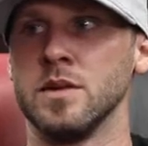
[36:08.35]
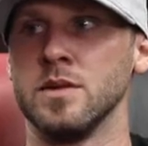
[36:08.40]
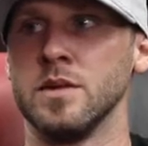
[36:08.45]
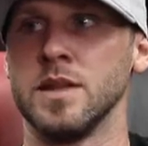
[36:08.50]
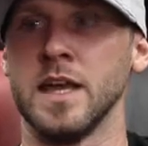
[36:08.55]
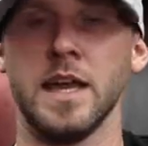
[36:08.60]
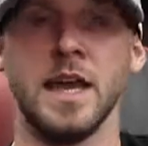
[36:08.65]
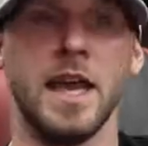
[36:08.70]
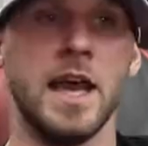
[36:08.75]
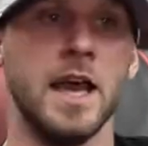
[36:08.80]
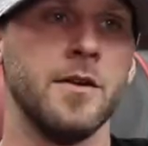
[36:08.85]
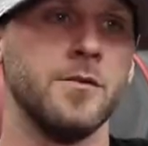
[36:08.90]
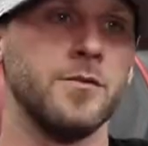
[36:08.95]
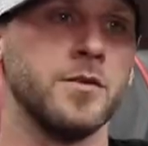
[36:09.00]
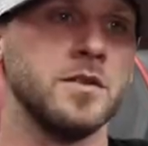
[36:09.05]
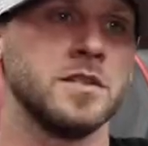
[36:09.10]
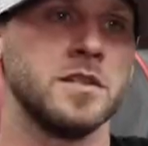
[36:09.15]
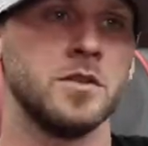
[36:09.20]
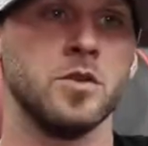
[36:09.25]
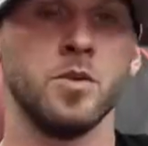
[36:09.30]
that
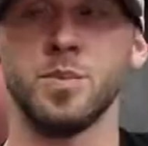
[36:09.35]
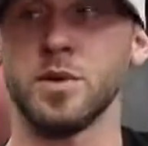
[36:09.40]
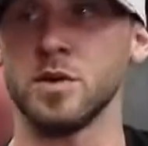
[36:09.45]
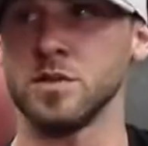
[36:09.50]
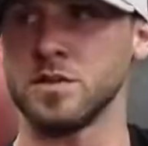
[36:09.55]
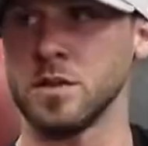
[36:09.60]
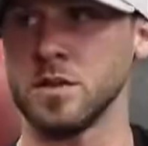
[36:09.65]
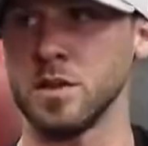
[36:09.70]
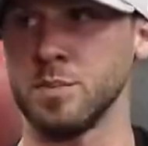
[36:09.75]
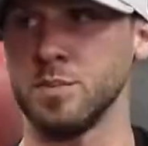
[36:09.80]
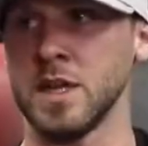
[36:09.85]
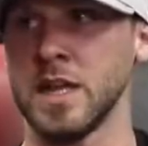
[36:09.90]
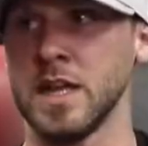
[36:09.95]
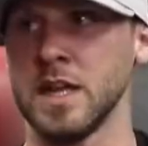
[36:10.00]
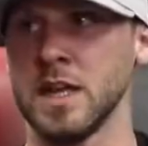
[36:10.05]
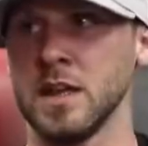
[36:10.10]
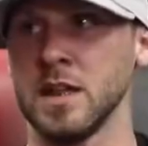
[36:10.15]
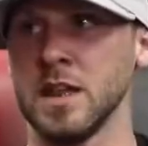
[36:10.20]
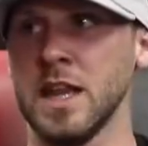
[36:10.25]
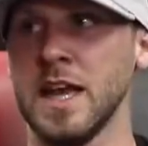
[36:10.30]
every single person on the
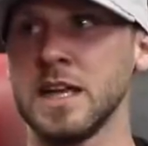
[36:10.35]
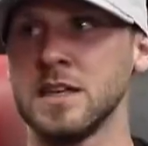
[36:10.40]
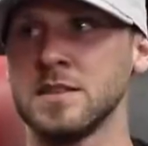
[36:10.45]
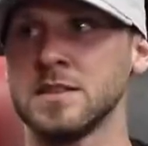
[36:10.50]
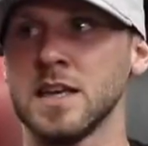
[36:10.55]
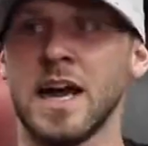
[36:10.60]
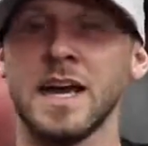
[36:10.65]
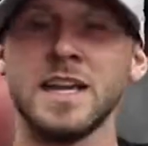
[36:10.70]
planet likes.